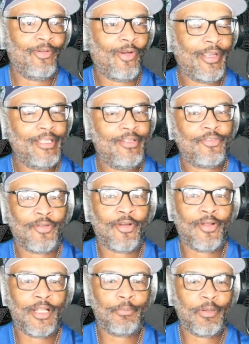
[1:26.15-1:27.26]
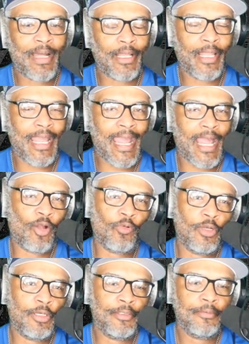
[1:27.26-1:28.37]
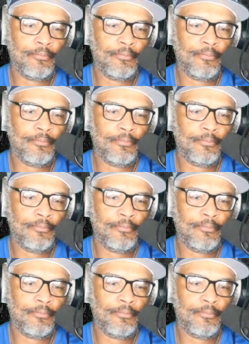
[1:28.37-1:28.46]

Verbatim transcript: Arkansas. I'm about an hour